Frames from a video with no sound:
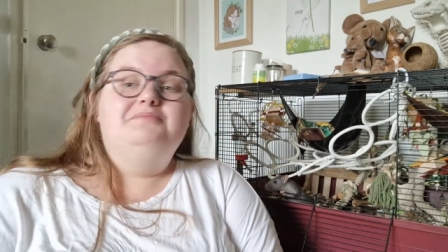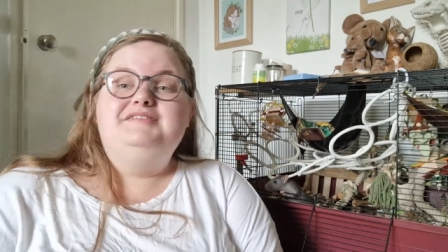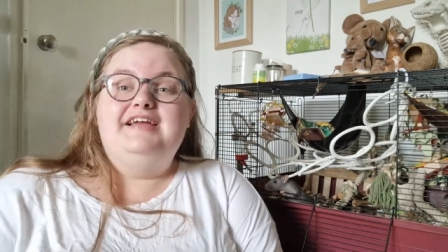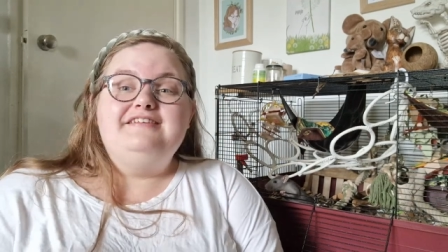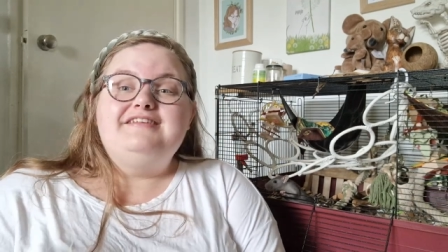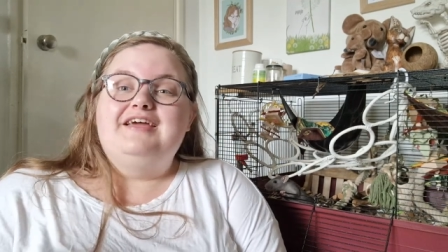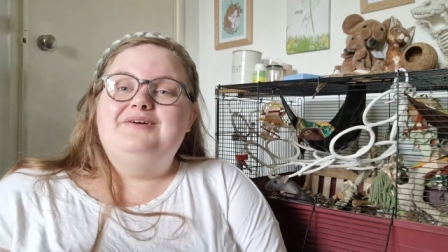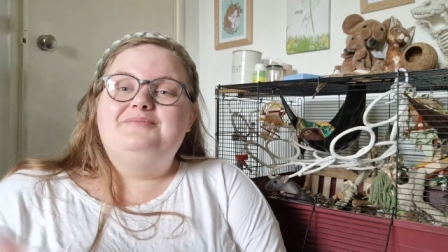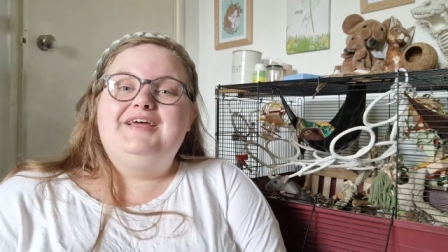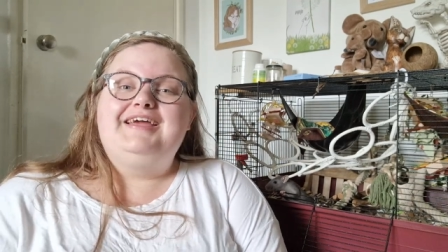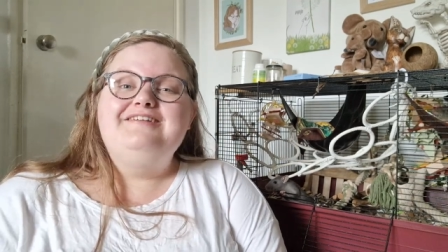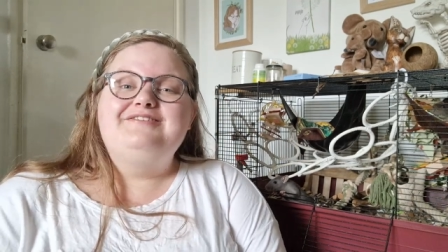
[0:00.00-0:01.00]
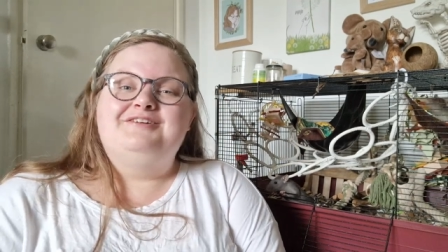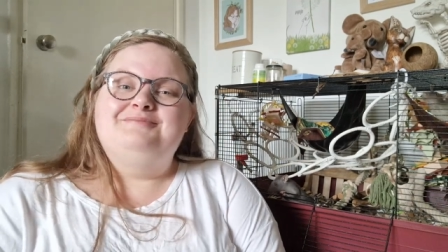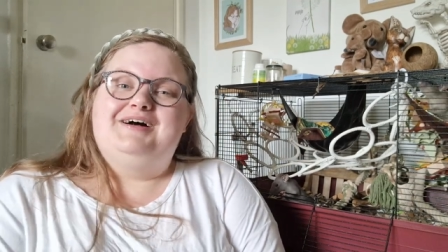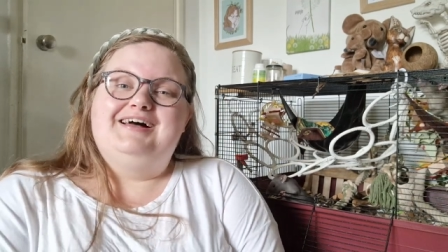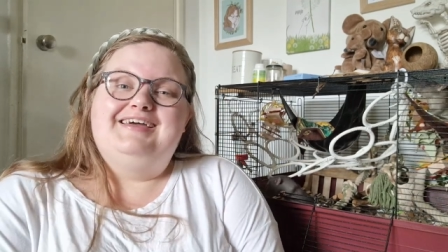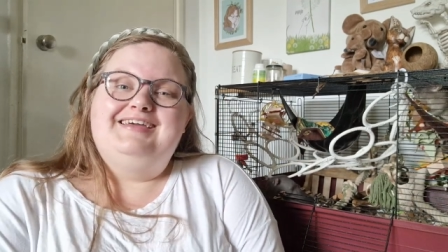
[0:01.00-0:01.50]
day-to-day updates on
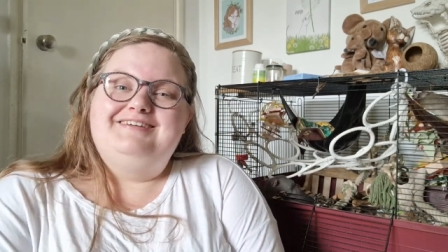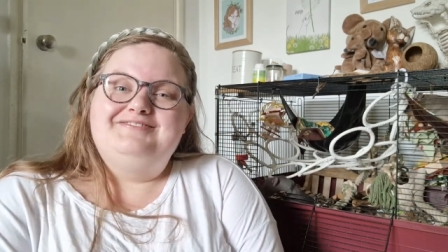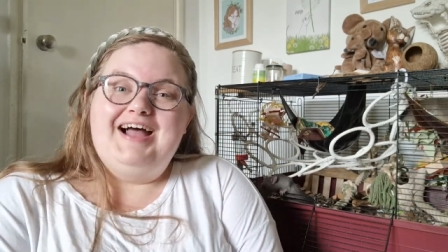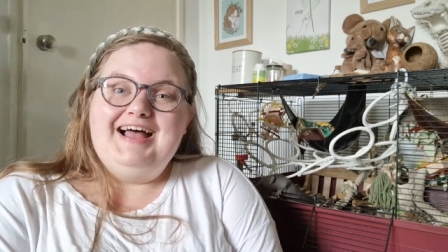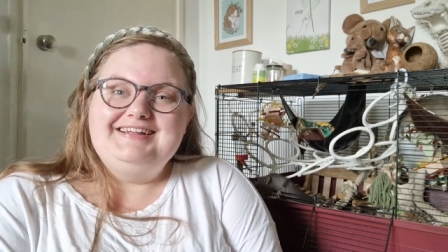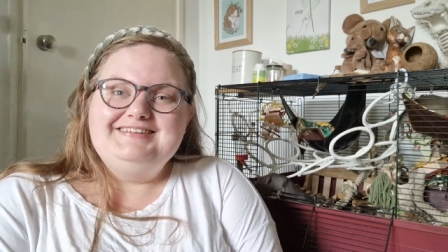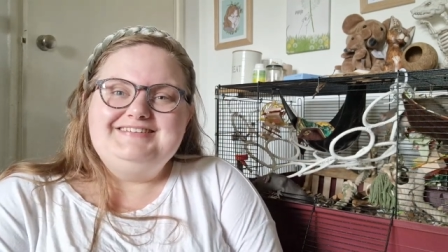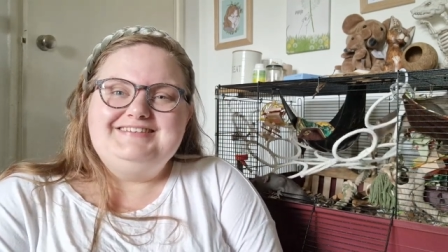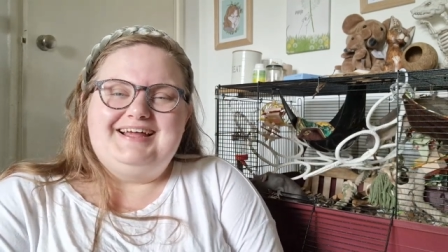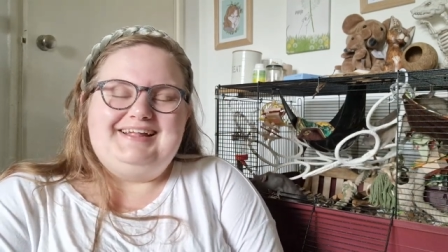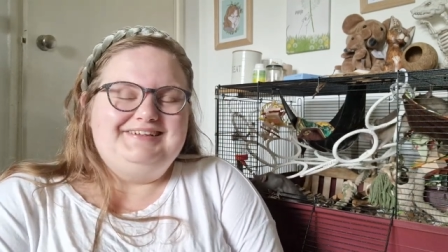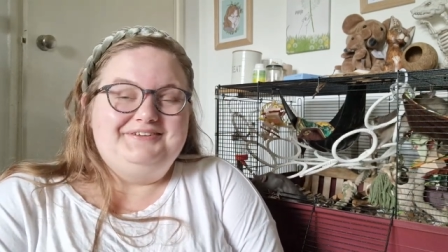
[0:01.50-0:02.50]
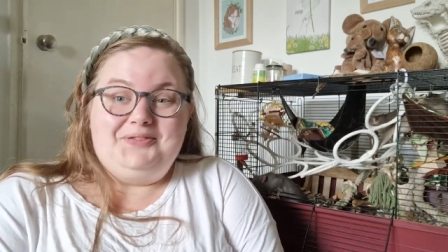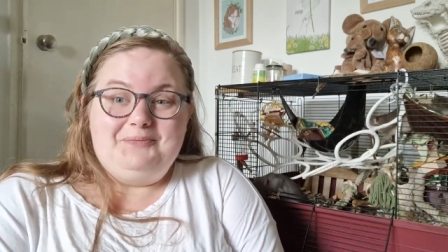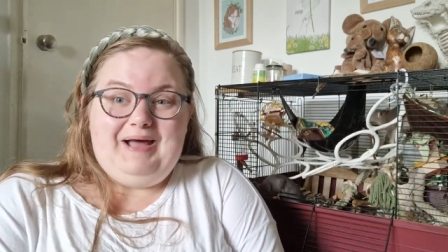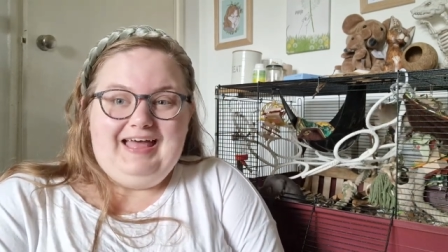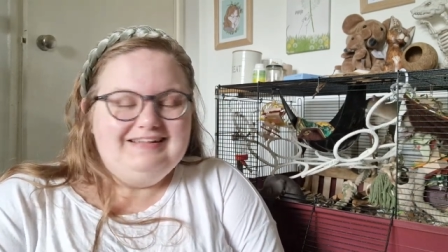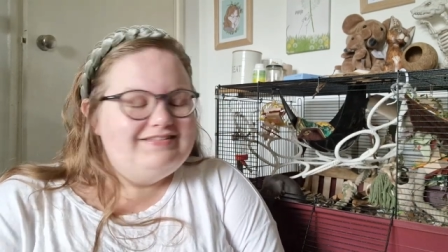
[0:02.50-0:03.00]
my rats and other
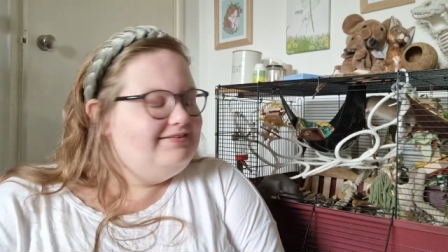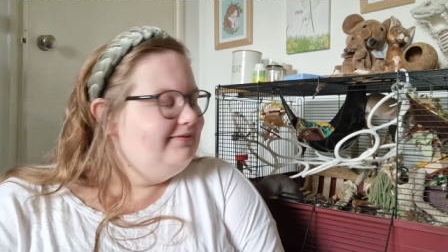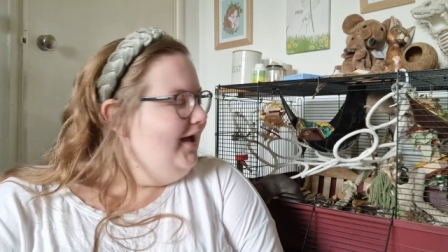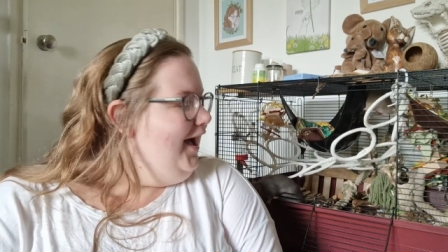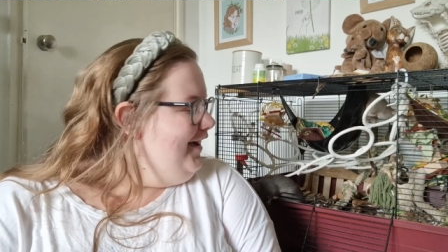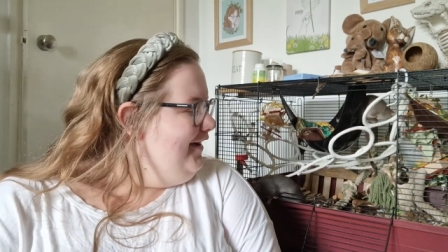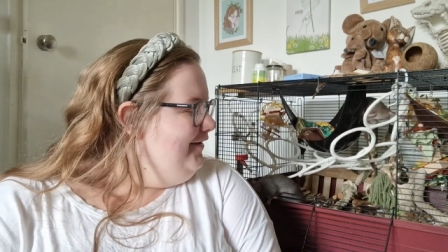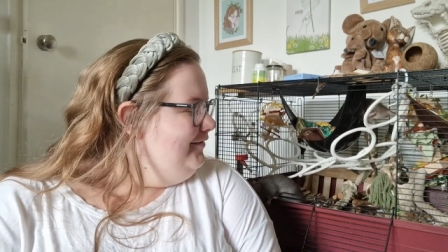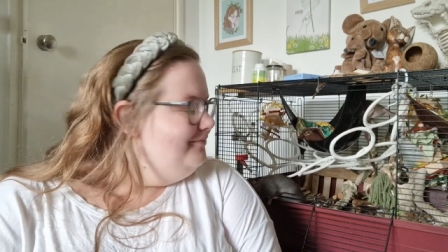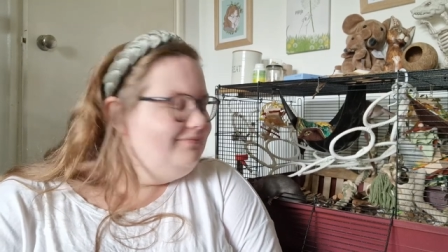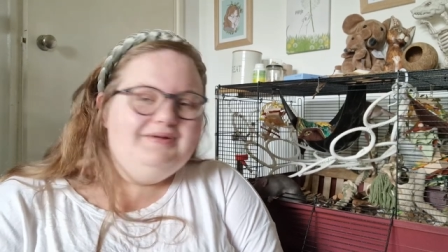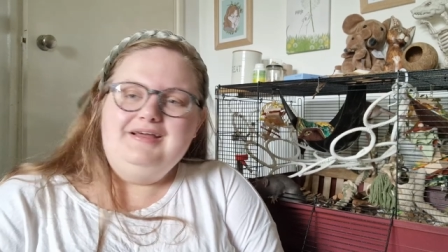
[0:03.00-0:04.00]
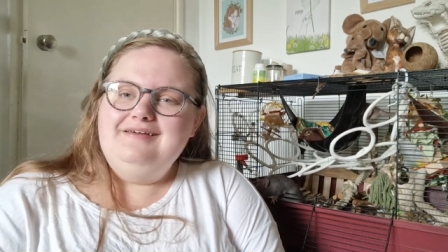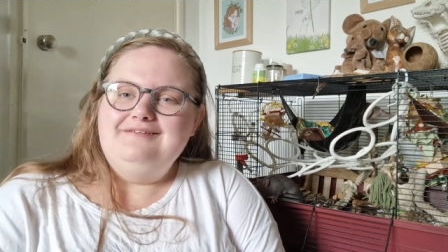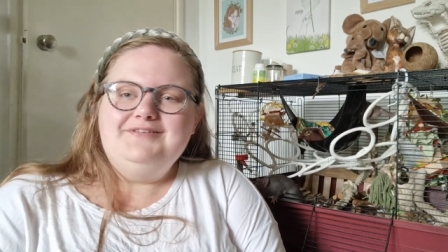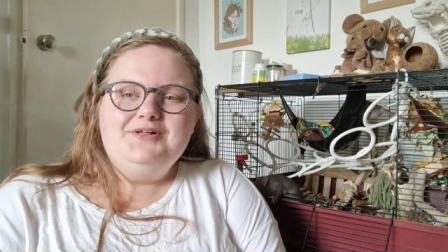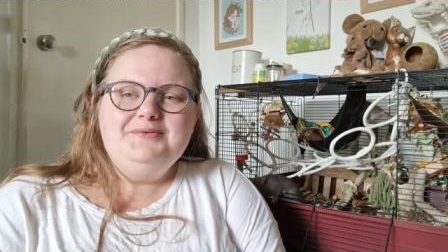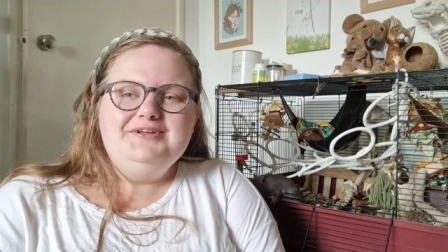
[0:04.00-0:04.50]
pets, um,
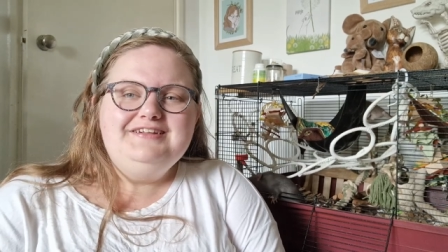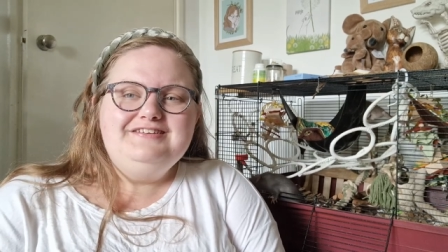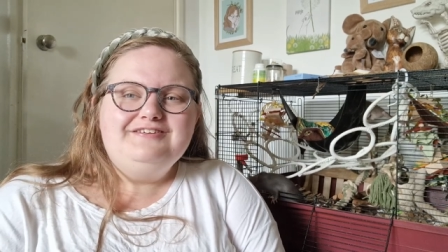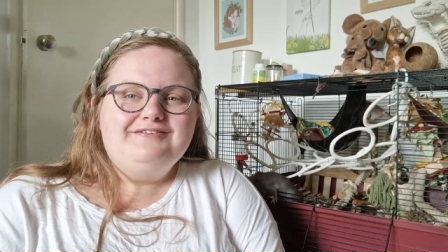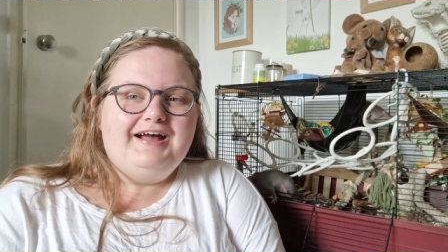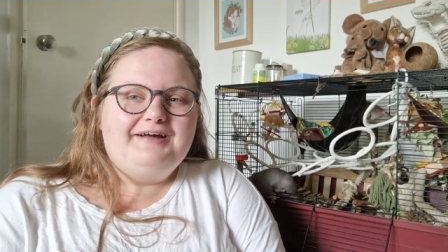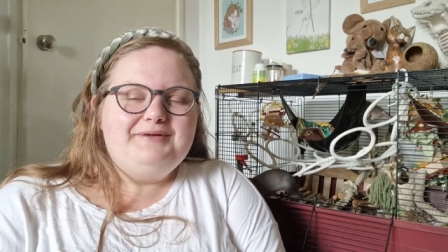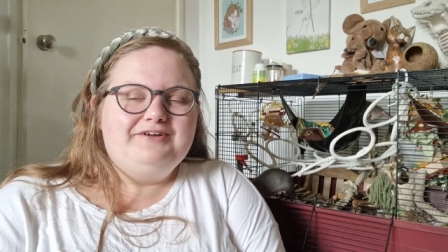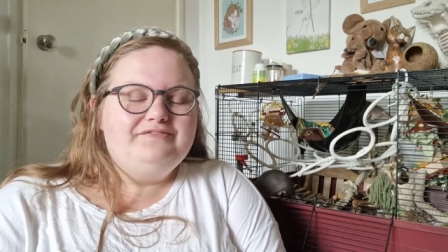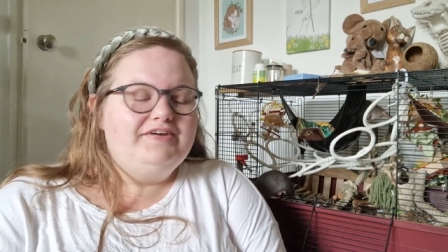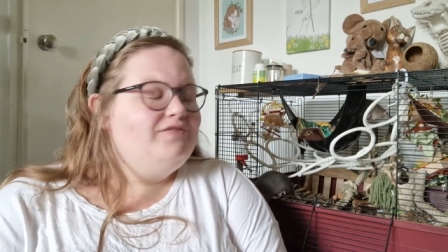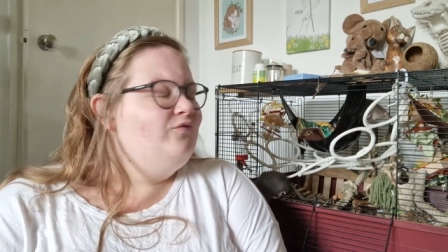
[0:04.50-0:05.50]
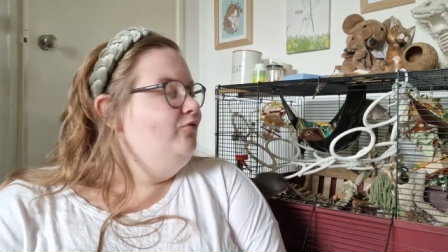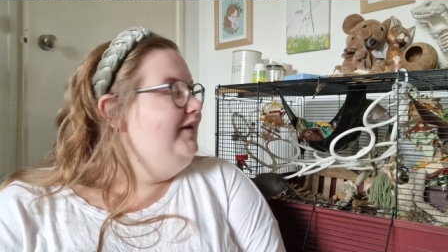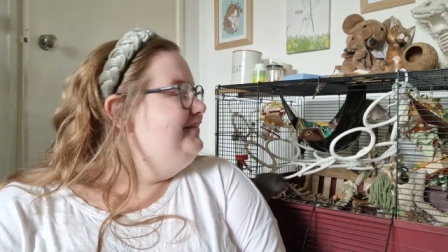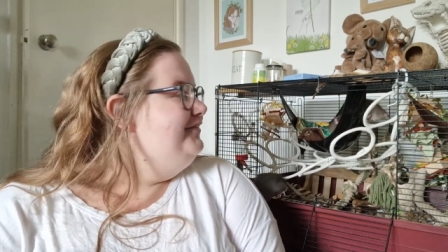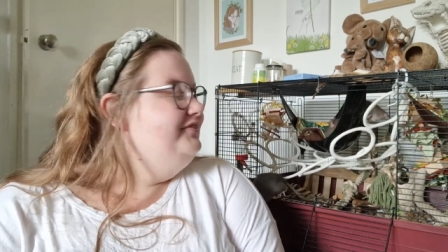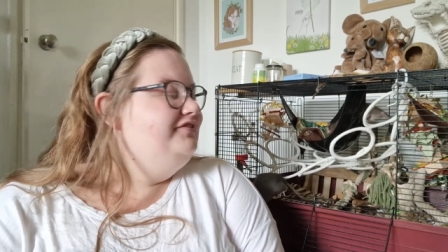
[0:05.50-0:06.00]
follow me on Instagram at
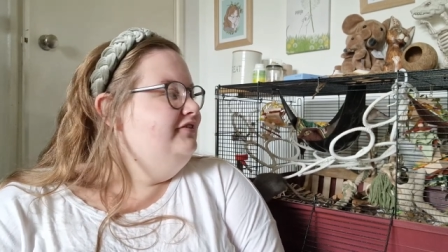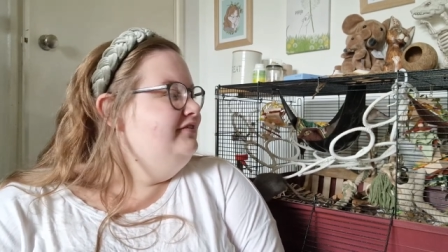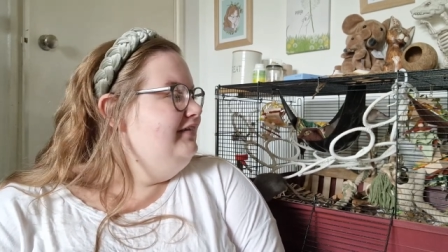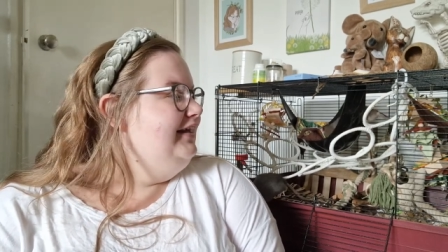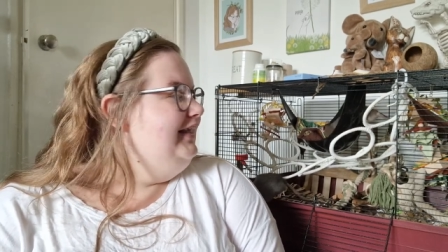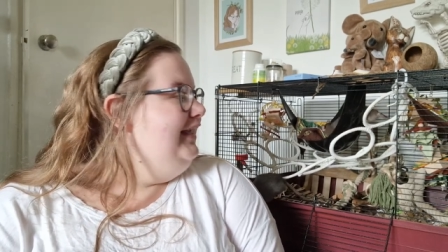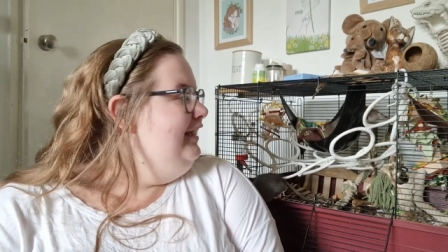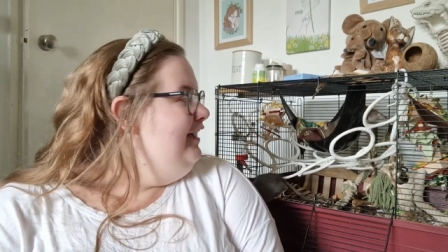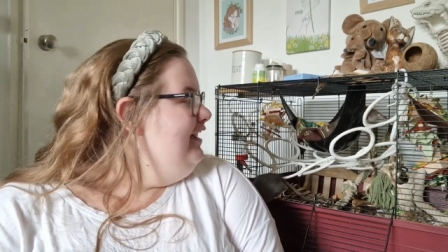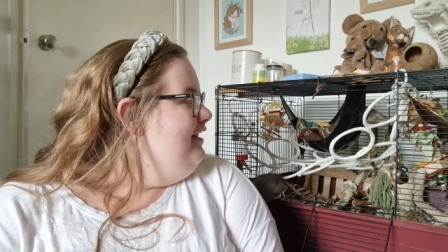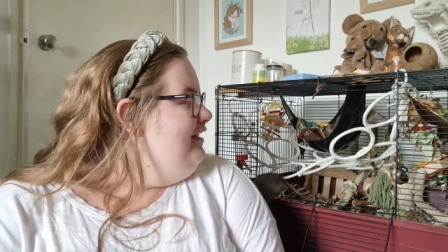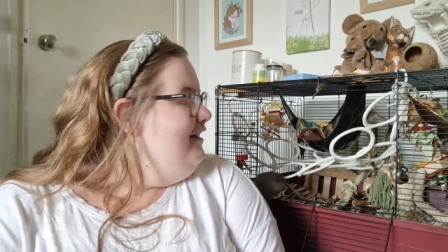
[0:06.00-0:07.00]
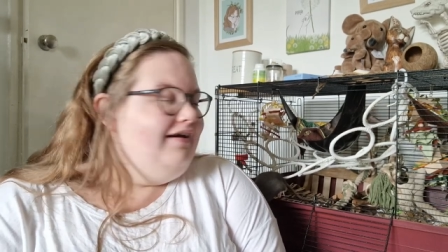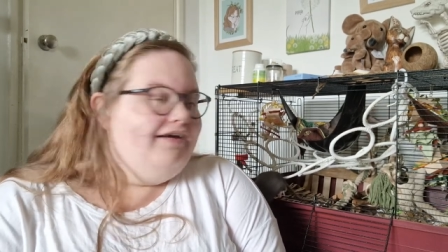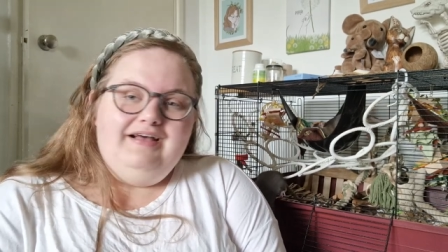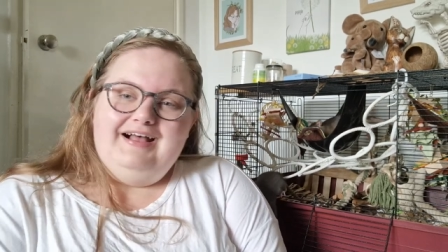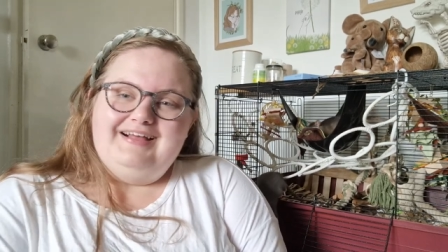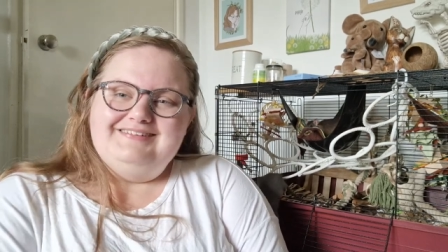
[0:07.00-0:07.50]
faithfulrattos, just like here,
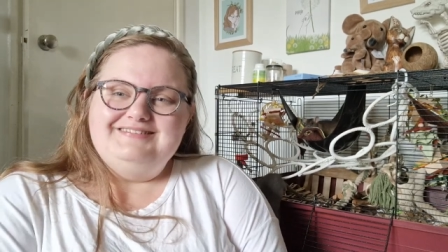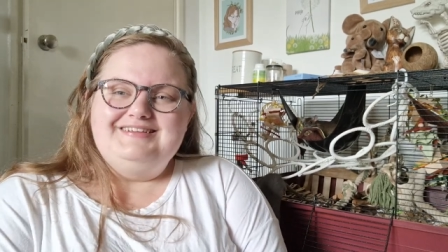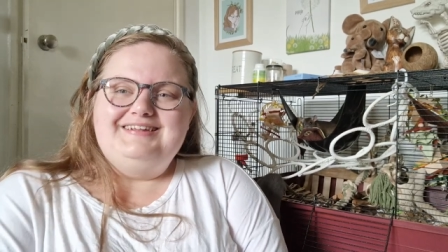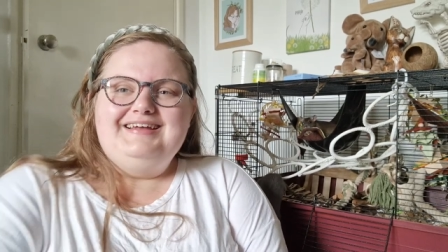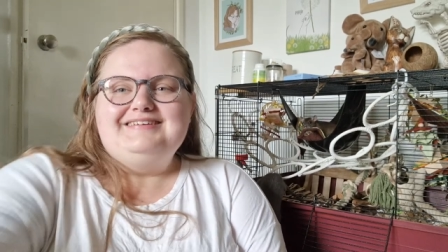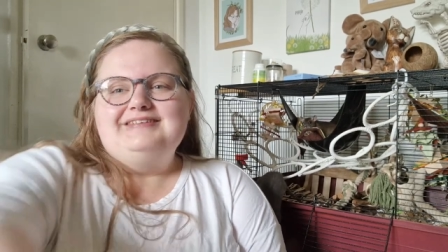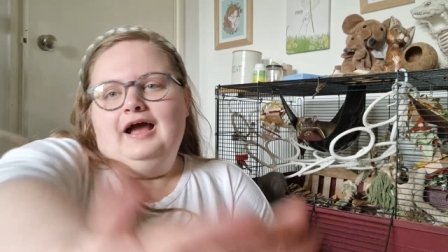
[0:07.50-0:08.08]
and I'll see you next